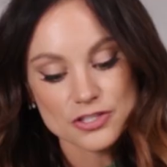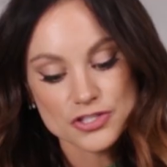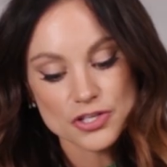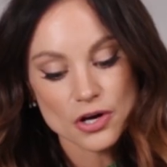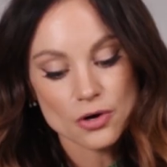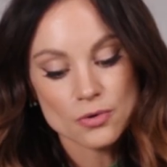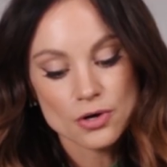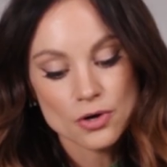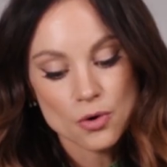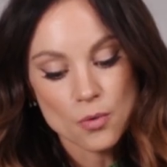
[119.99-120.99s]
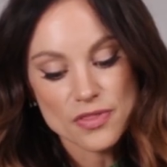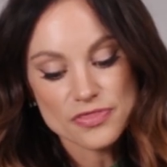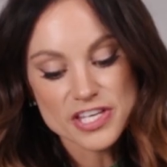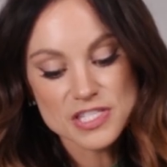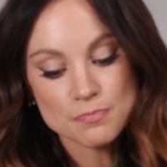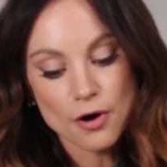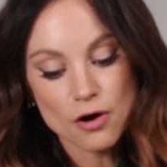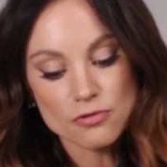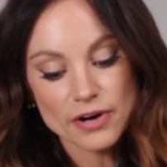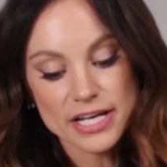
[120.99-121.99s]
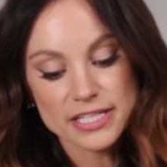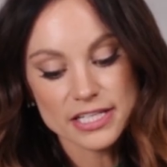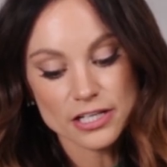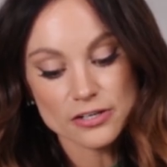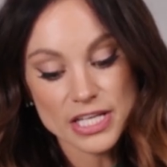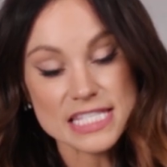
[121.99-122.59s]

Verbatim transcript: And so, when this ball right here